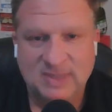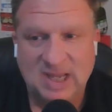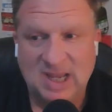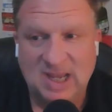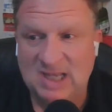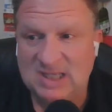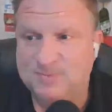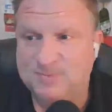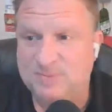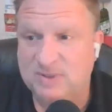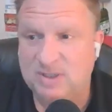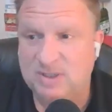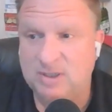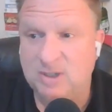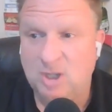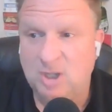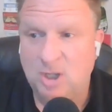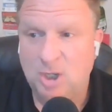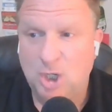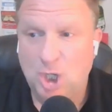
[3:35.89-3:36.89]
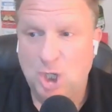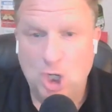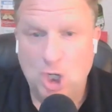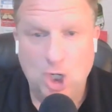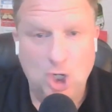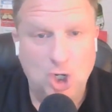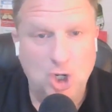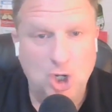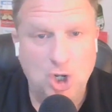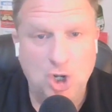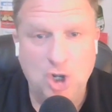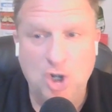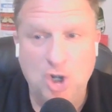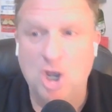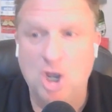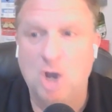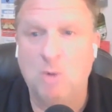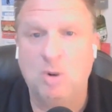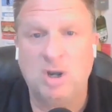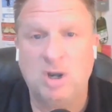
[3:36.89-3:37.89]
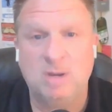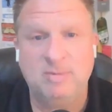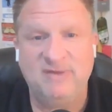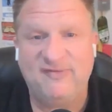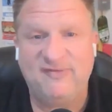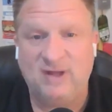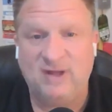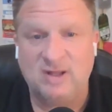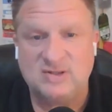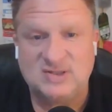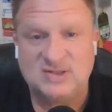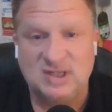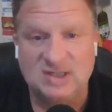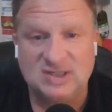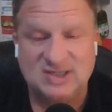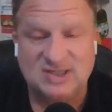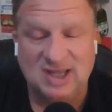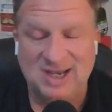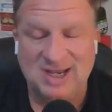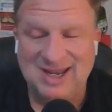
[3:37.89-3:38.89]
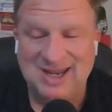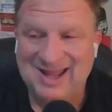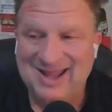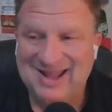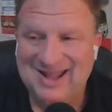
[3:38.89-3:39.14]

has been nowhere to be found since then.